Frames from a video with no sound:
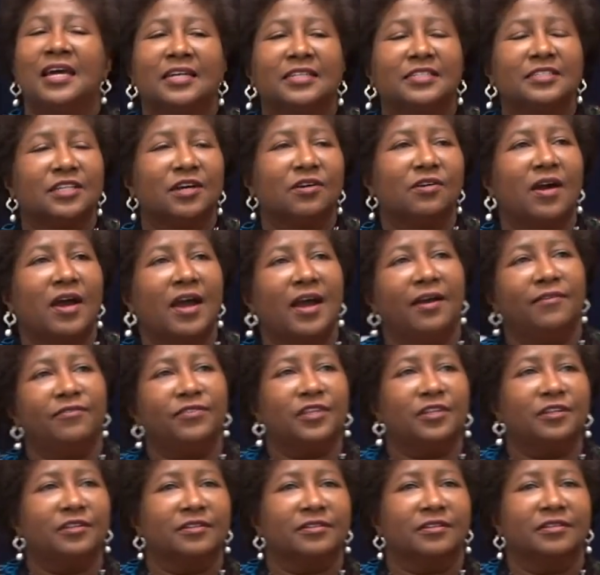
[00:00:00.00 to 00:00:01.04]
So
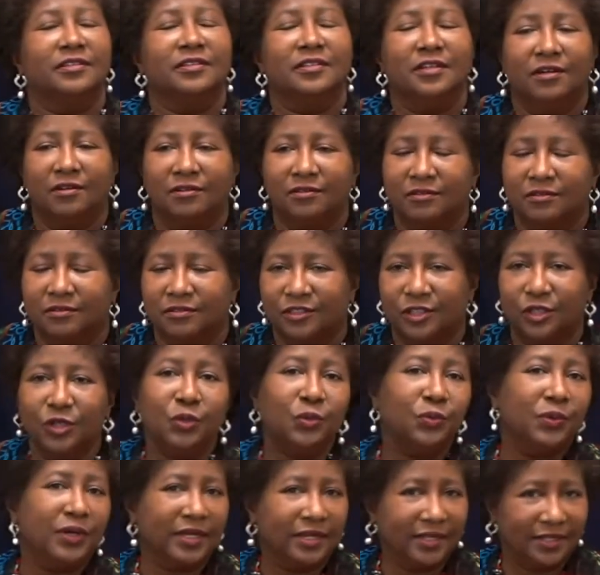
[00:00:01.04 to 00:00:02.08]
after,
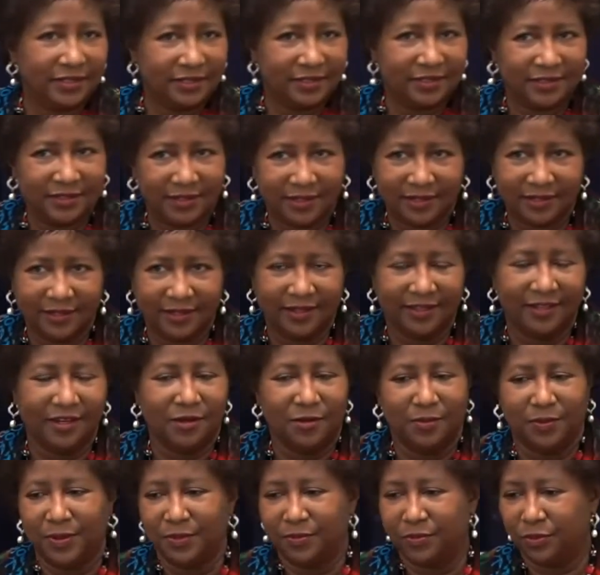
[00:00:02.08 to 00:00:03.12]
2 weeks,
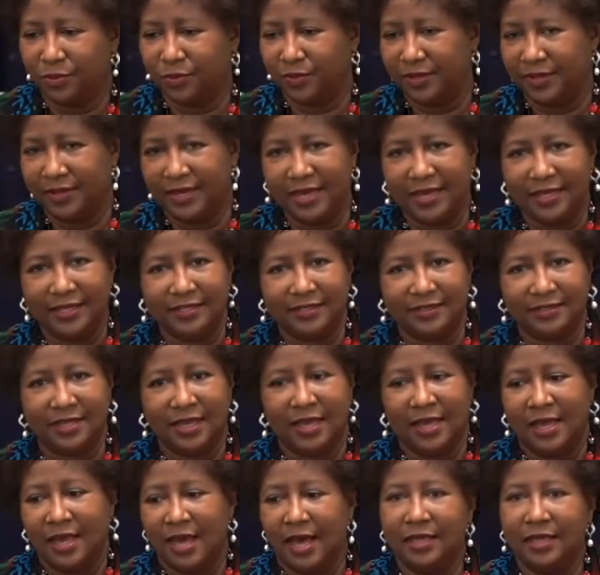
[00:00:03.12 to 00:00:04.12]
people were nice.